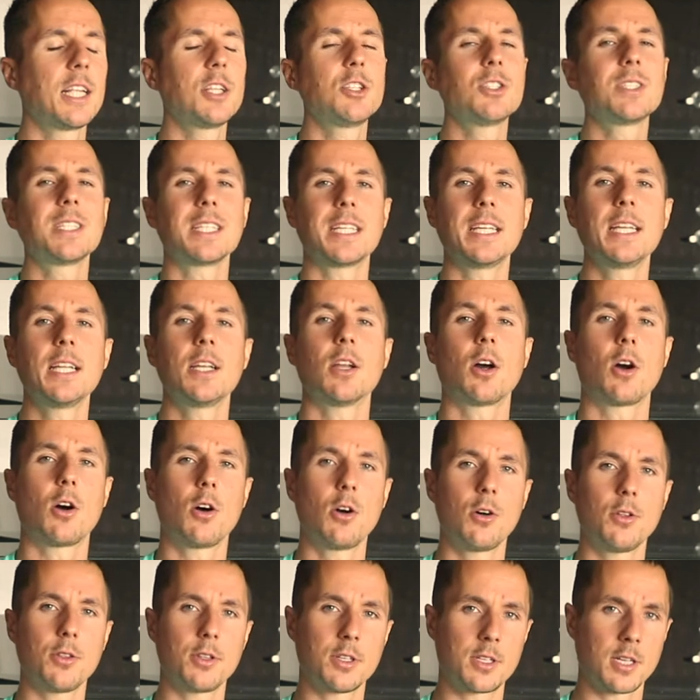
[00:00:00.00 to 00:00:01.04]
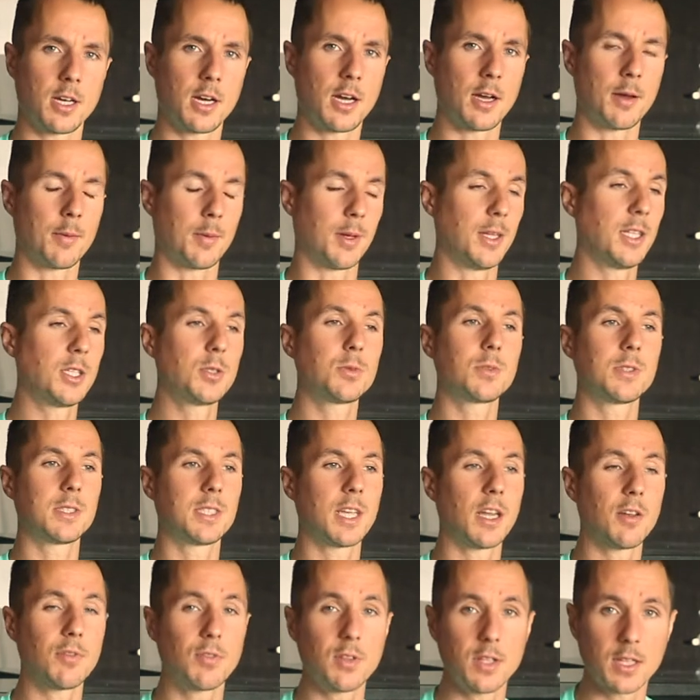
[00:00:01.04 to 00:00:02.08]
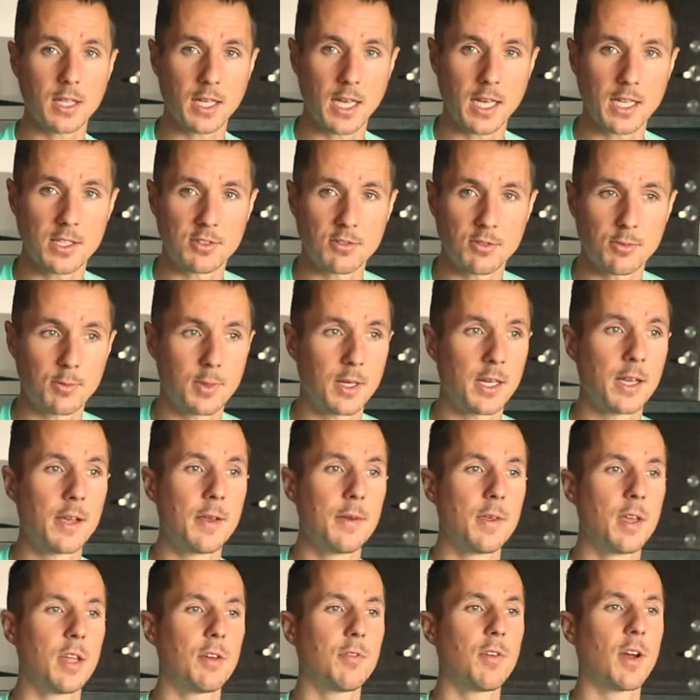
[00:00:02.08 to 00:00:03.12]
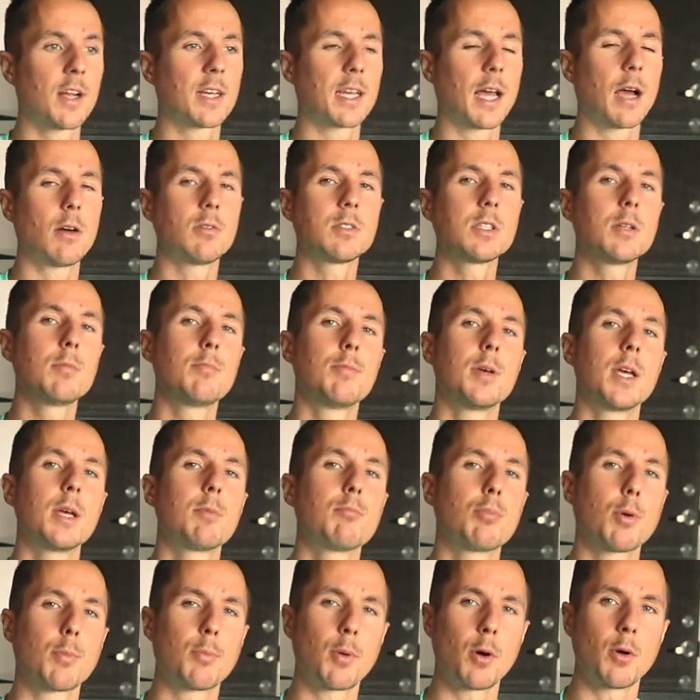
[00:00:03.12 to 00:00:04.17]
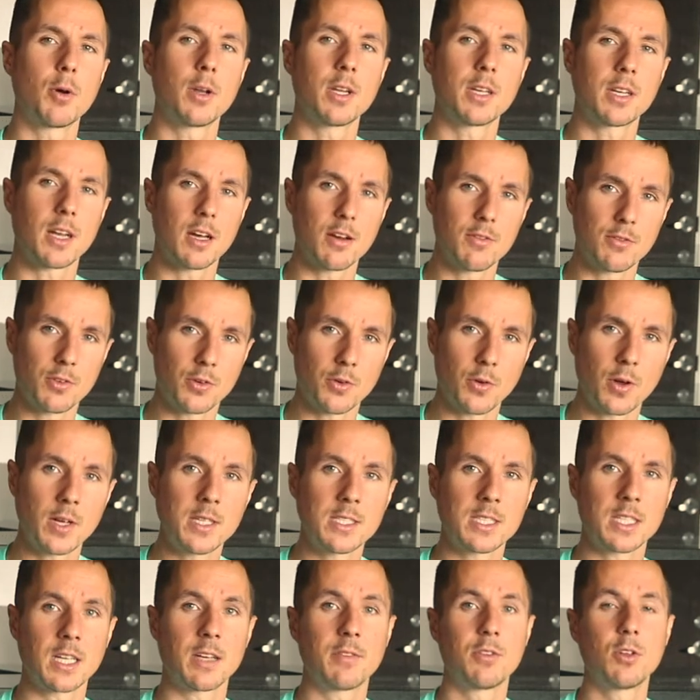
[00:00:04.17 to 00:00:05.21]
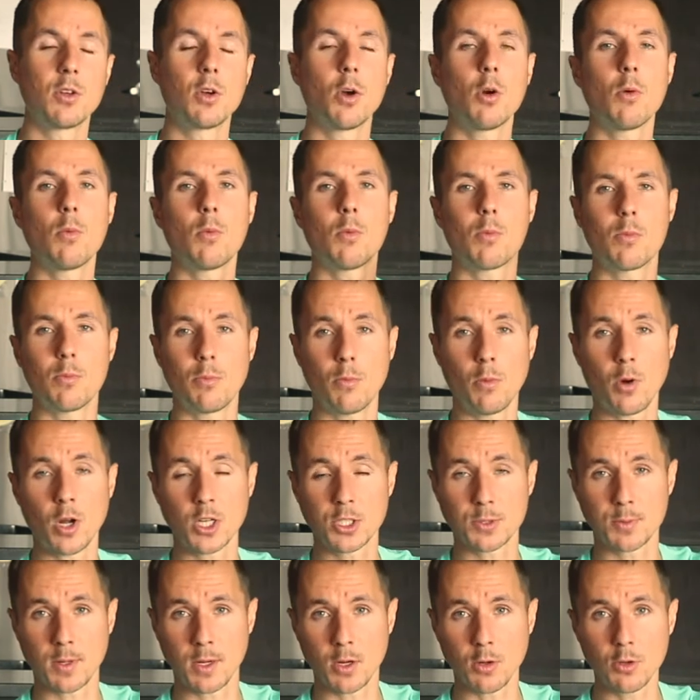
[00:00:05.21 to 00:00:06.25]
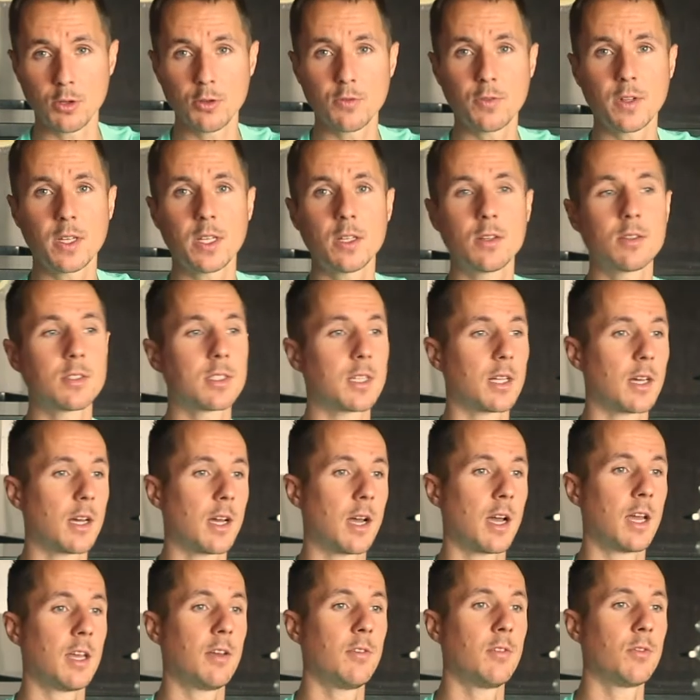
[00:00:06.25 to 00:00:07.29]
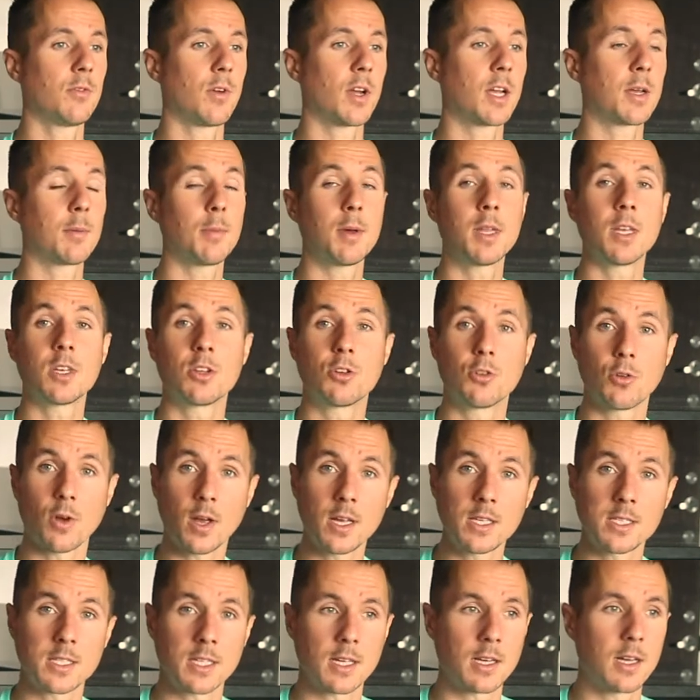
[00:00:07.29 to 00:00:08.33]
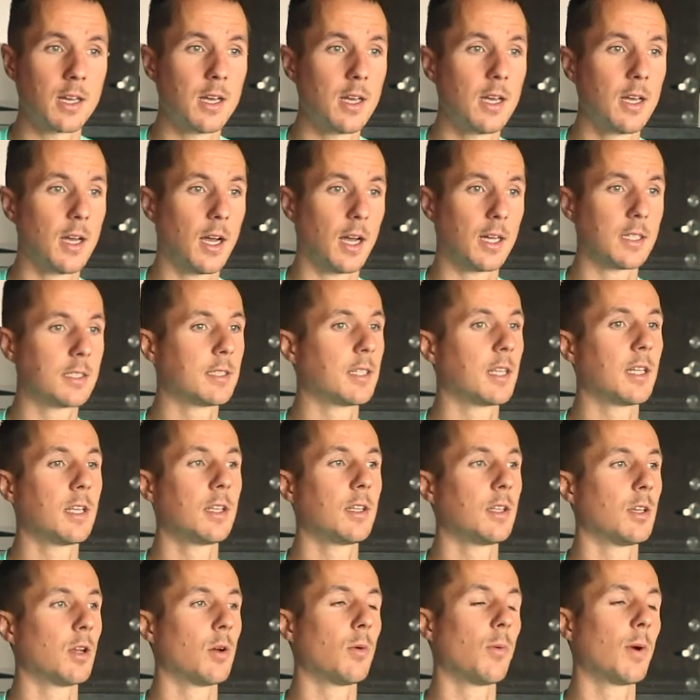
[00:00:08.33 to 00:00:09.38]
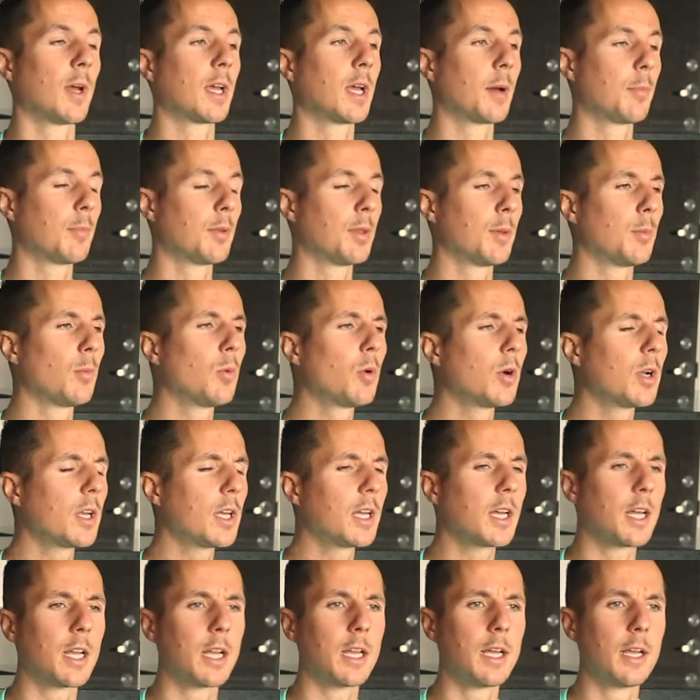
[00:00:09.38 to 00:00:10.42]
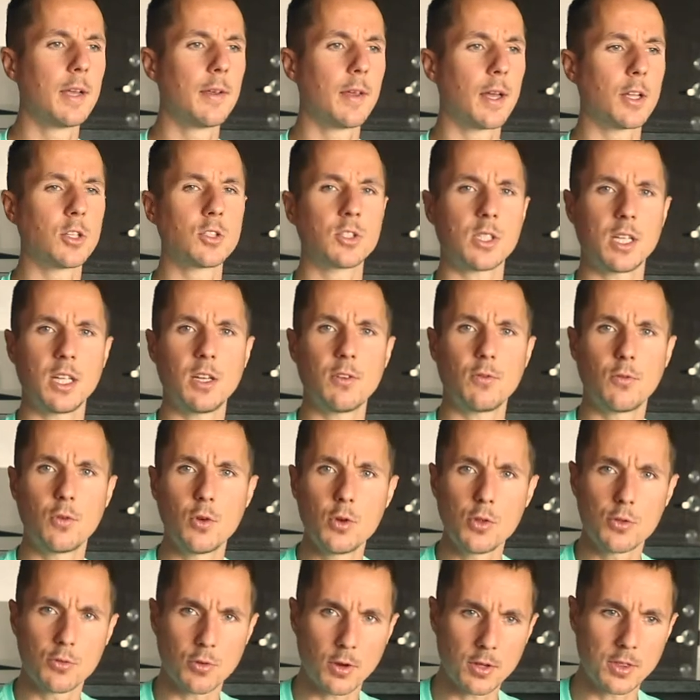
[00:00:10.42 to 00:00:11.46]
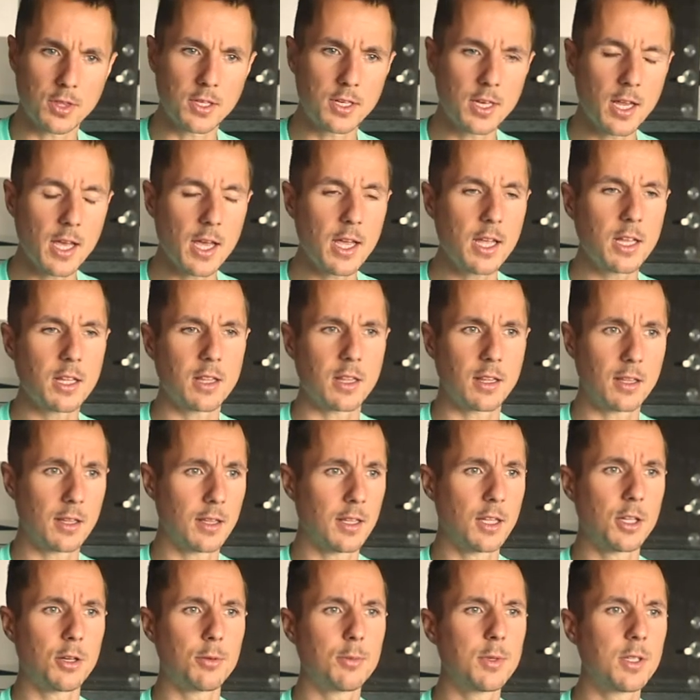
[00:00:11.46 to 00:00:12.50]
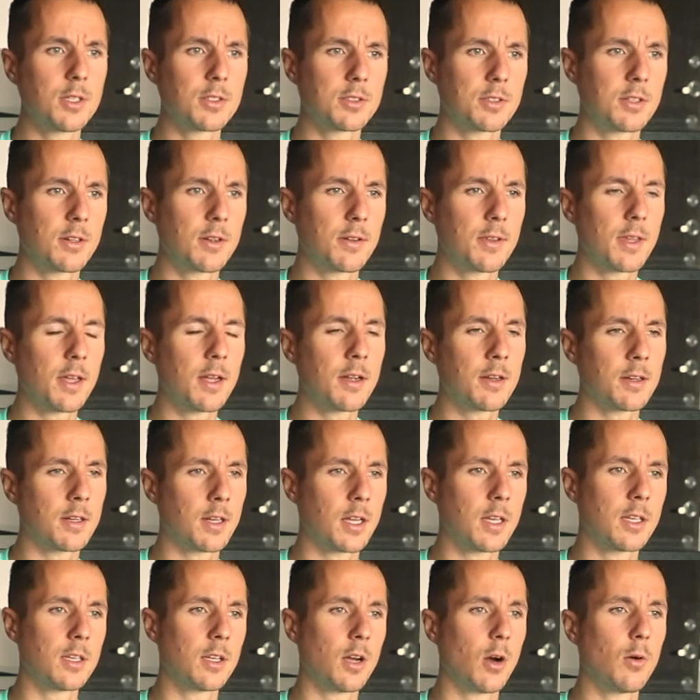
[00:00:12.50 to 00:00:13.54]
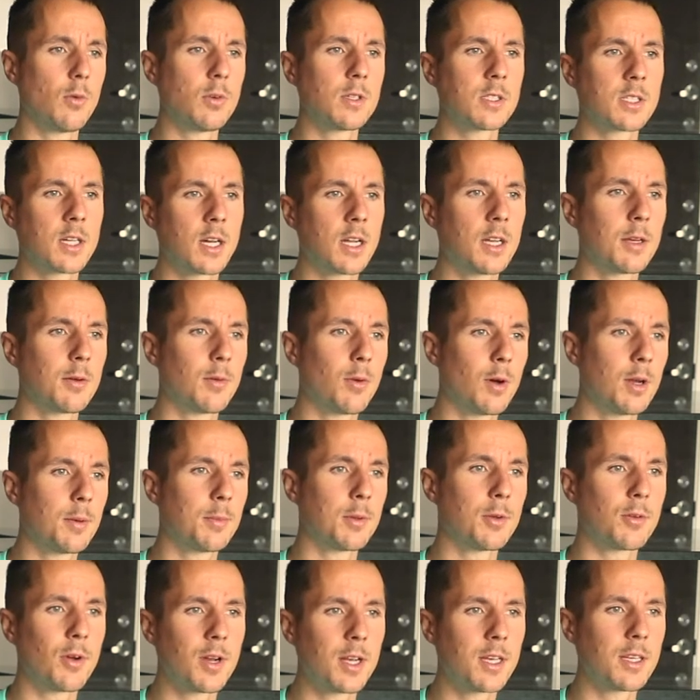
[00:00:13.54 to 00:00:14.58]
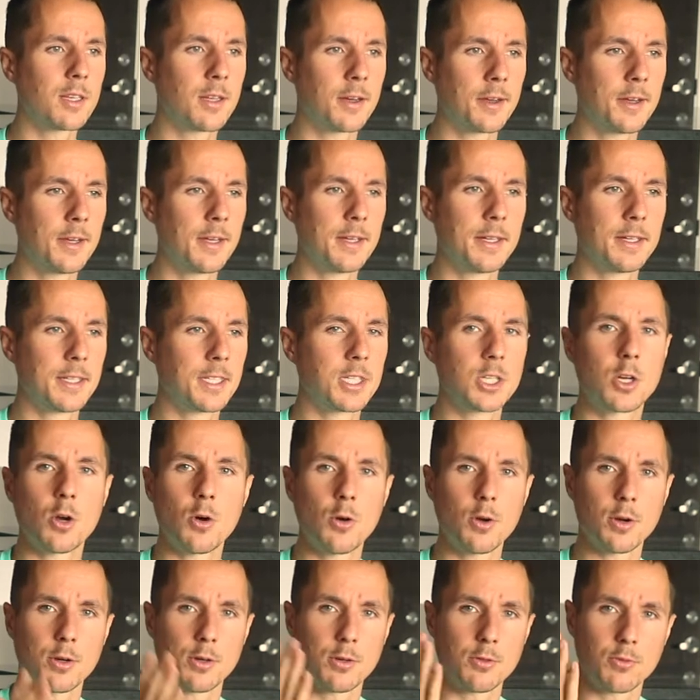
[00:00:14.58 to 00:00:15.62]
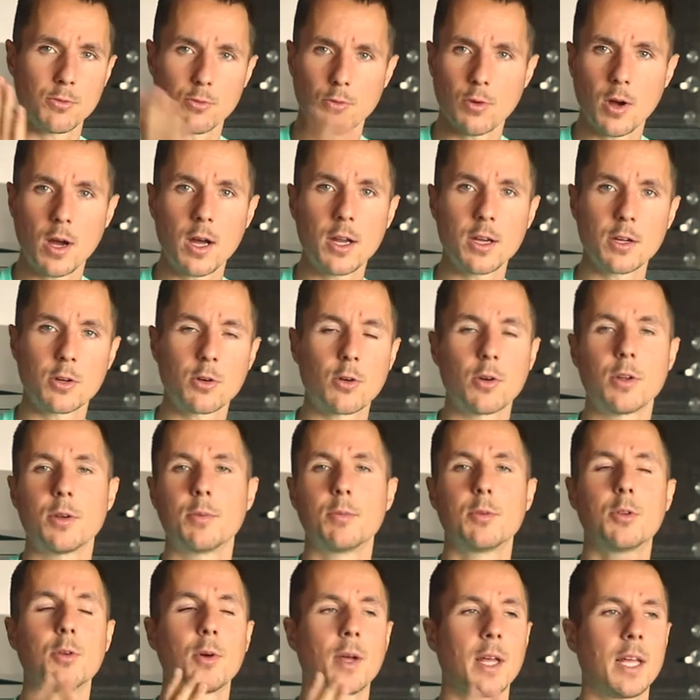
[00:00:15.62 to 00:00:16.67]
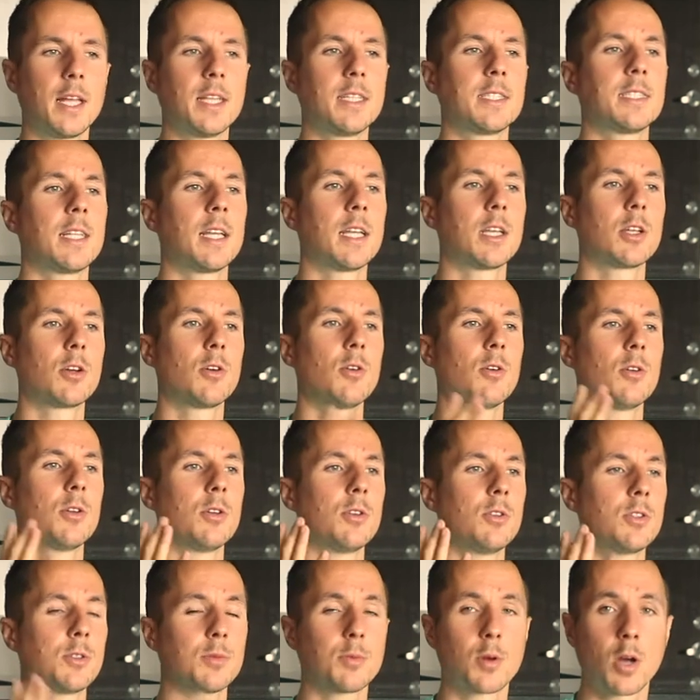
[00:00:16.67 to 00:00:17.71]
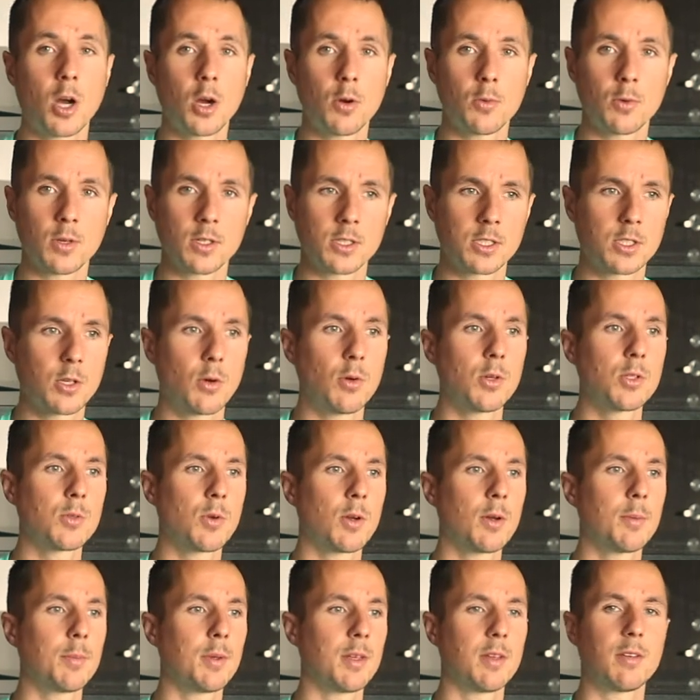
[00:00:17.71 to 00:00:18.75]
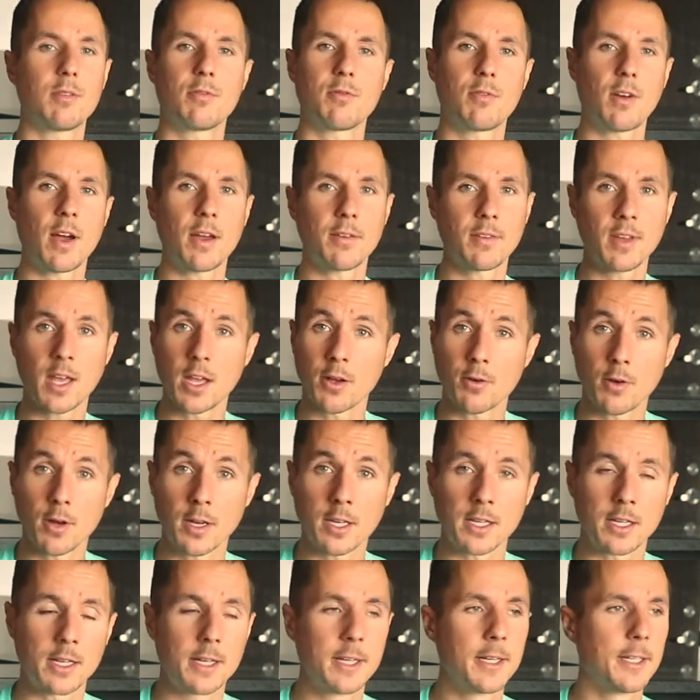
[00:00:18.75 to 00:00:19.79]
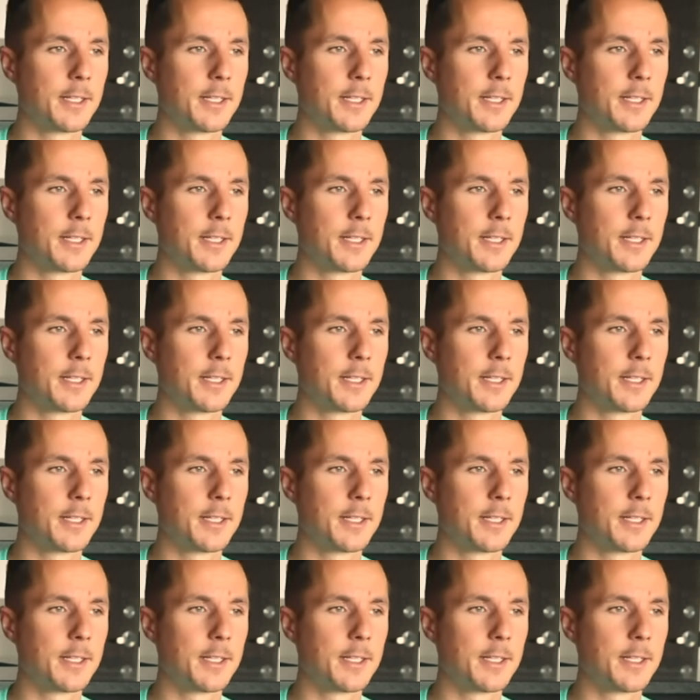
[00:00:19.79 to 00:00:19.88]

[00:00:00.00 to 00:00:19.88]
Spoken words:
they just eat all the time. And this was definitely the case for me. In fact, I was a big proponent of grazing. If you go watch my older videos, I even recommend grazing. I say, you know, wake up in the morning and just eat food throughout the day, little meals here and there, and you always kind of want to be ready to go out and run or go out and do a handstand and go out and do some cartwheels. You always want to be 5K ready.